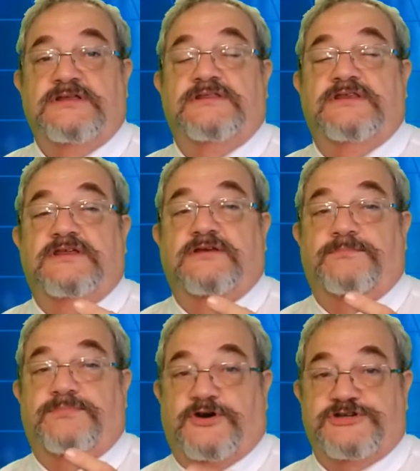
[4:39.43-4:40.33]
the
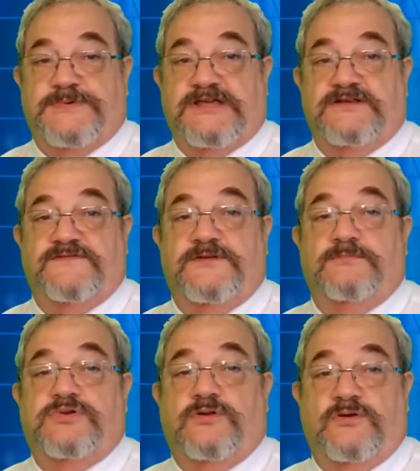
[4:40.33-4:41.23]
prospective
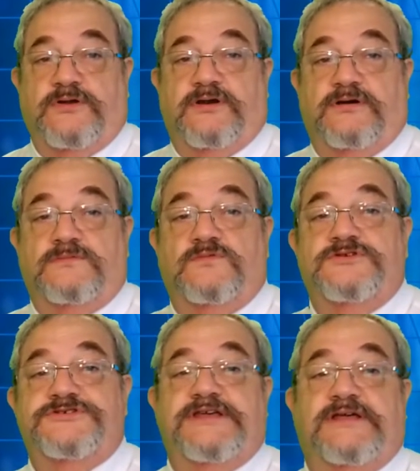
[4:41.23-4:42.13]
employer
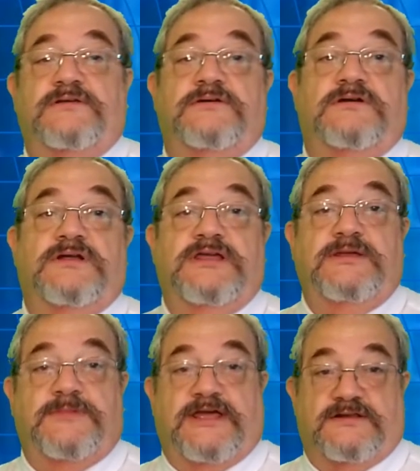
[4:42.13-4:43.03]
will sell your
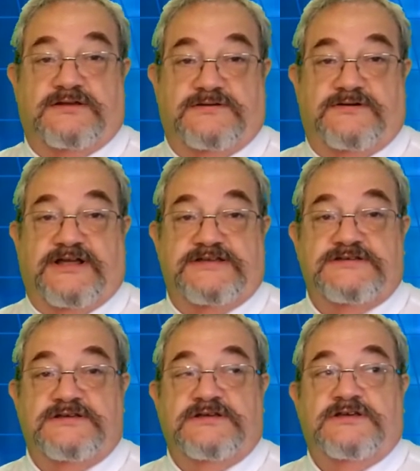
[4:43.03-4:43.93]
email
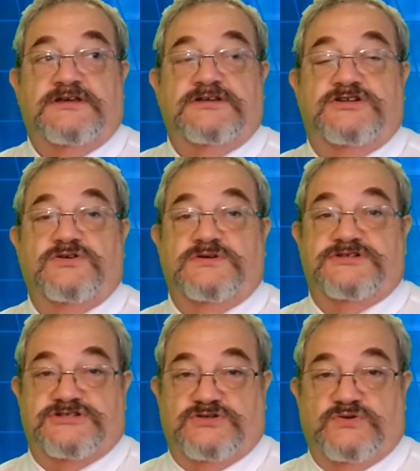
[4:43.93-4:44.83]
address to a
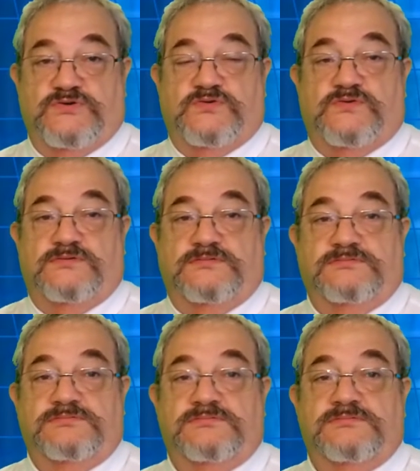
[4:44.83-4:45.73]
school.
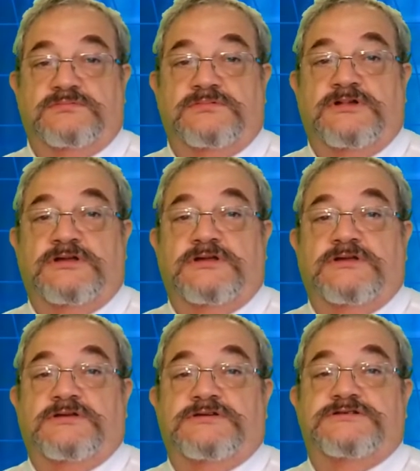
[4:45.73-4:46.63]

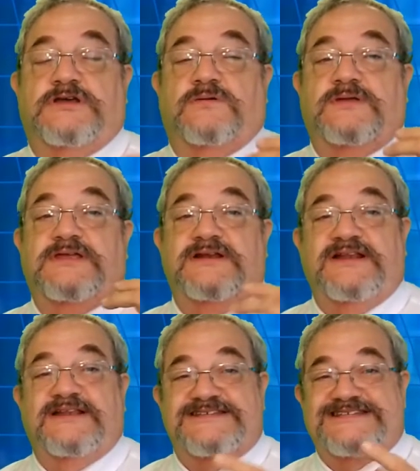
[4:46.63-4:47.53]
So get
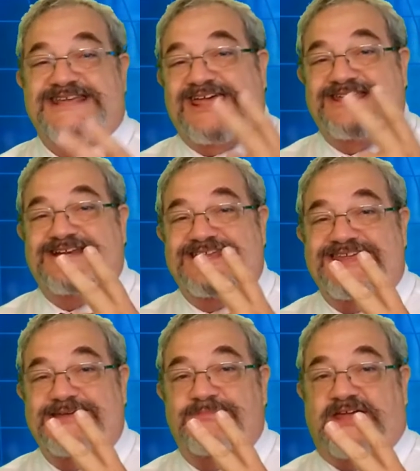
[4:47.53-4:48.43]
a second
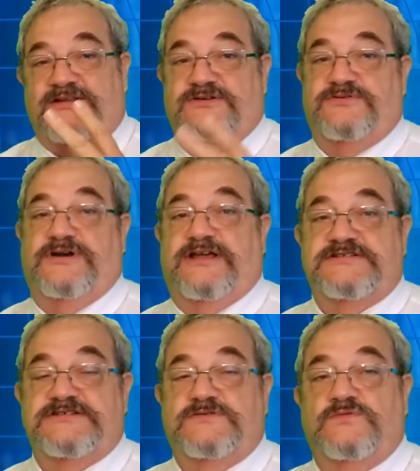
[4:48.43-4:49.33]
email
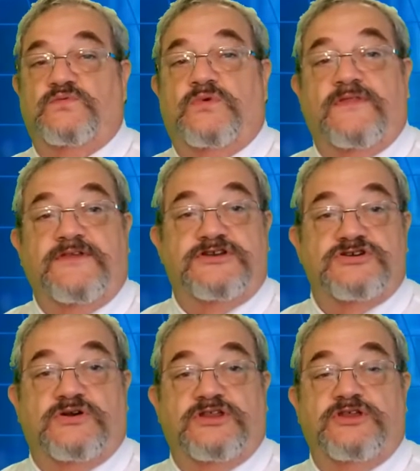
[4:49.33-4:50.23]
address, one that
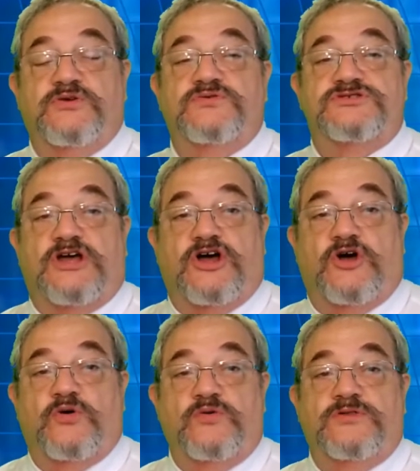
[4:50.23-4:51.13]
you're going to use
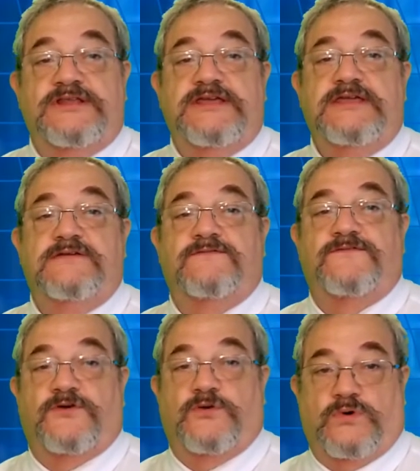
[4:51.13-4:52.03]
only
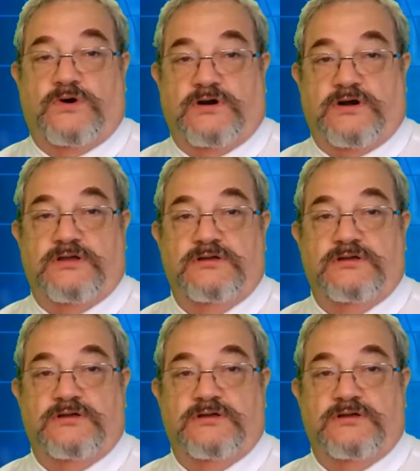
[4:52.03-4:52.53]
for work.